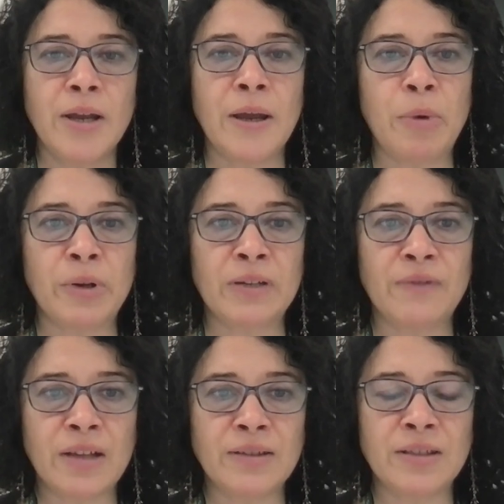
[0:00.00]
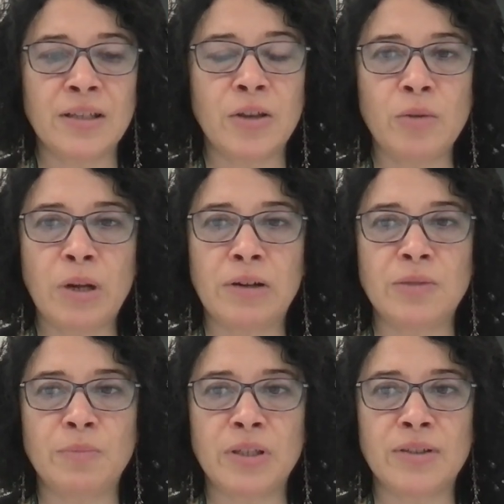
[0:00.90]
about advancing a human
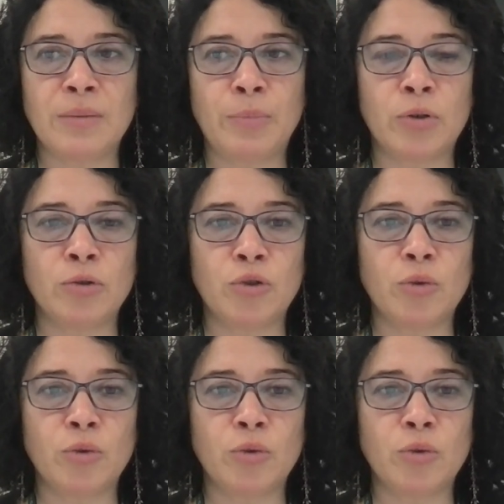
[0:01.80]
rights-based approach